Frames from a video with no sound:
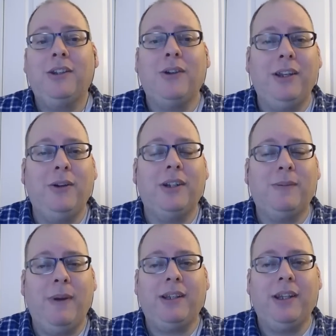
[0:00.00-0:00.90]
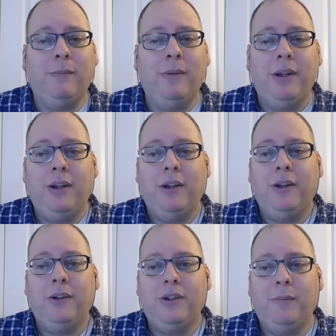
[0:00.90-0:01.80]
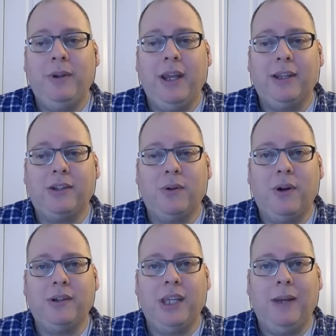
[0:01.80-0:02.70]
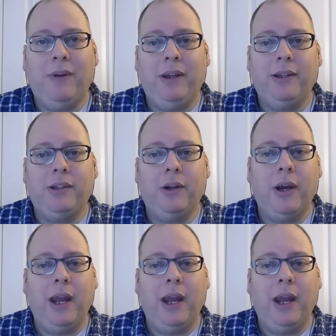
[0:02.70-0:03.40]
So I do expect him to be that strong safety this year.